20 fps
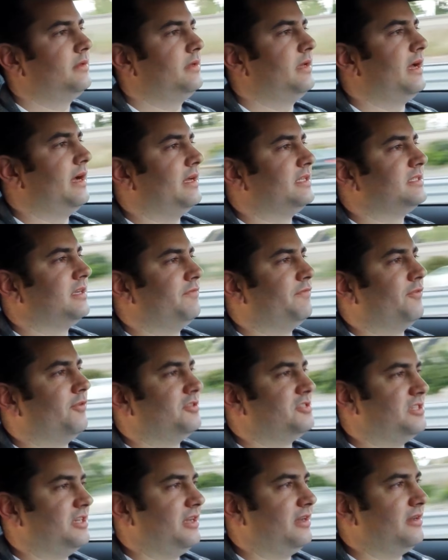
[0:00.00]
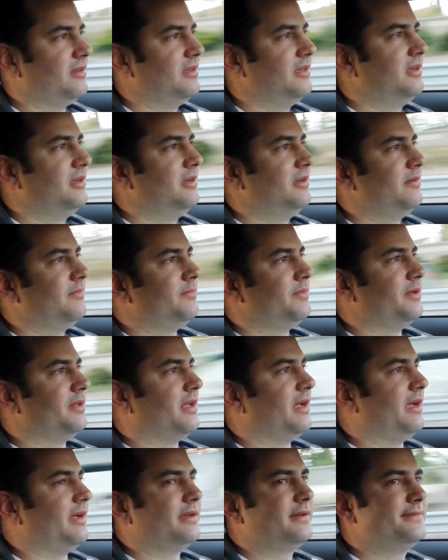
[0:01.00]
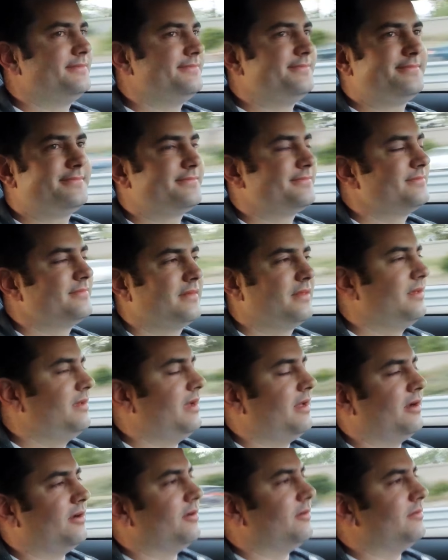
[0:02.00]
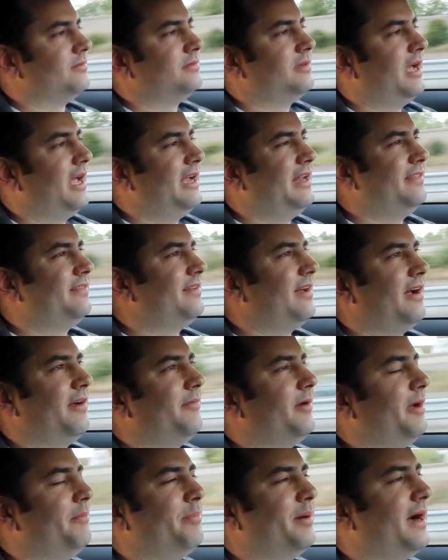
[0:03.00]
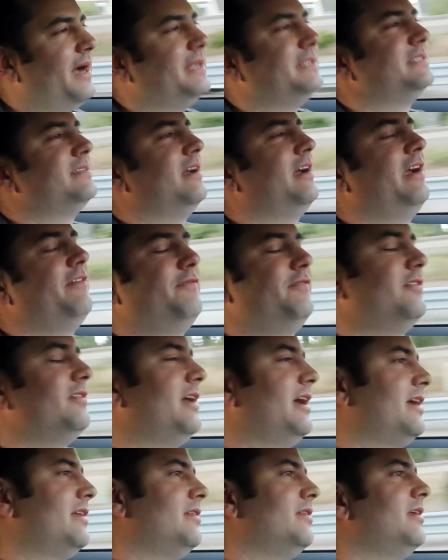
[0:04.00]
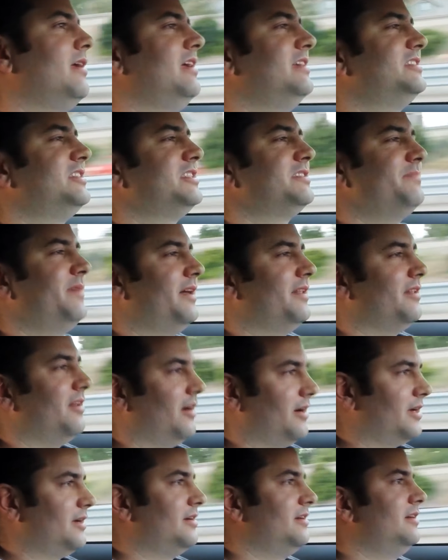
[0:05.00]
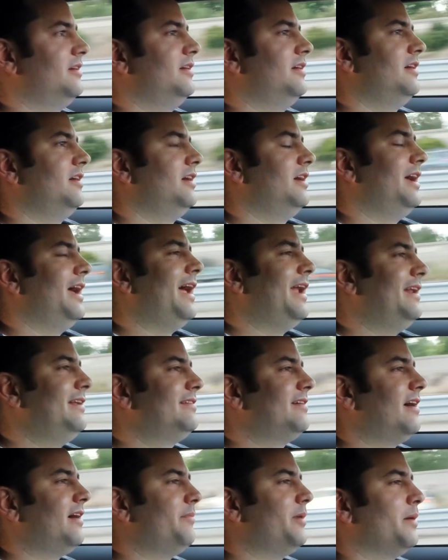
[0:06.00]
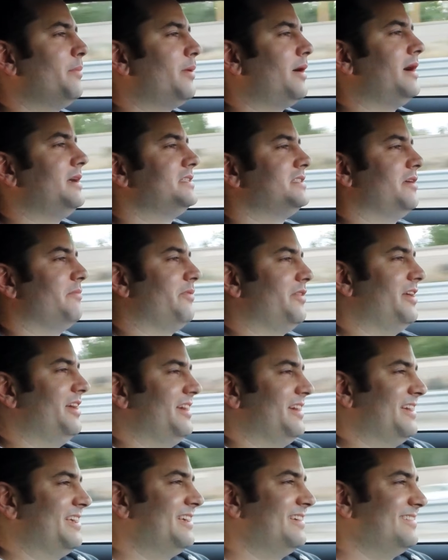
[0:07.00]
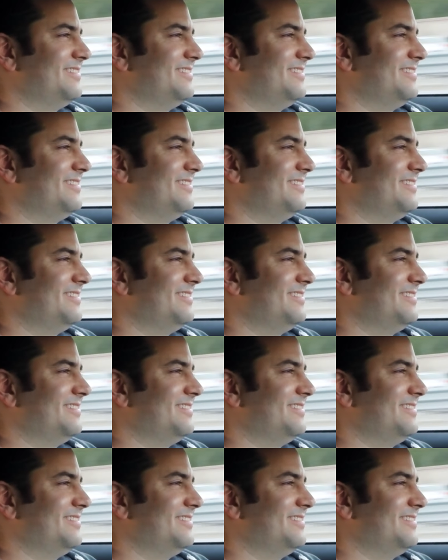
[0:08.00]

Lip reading: yeah, it's unfortunate, but like, I don't know. Anytime I buy, I feel like it's just my luck. Anytime I buy something,